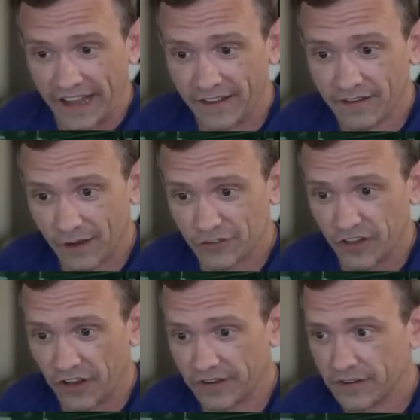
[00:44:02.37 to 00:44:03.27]
Hey, that
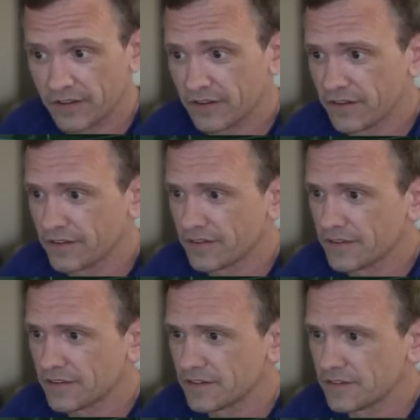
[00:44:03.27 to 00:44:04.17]
was good. The
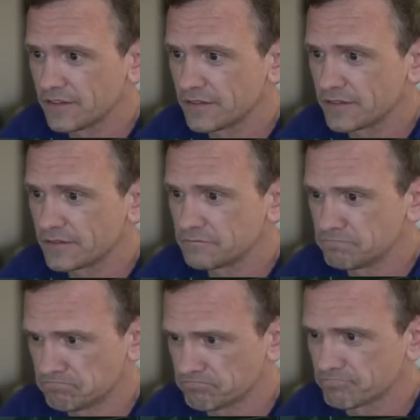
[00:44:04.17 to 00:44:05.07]
Warlord Chronicles is
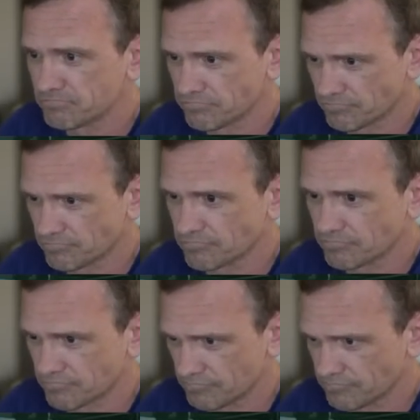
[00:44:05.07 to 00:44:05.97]
one of the best trilogies
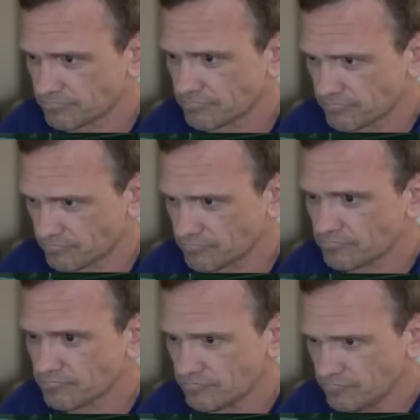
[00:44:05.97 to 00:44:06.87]
ever written. How about
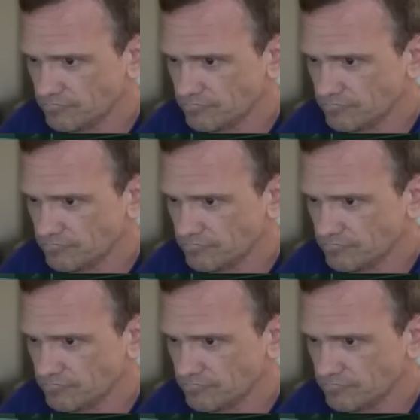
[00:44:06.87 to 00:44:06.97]
that?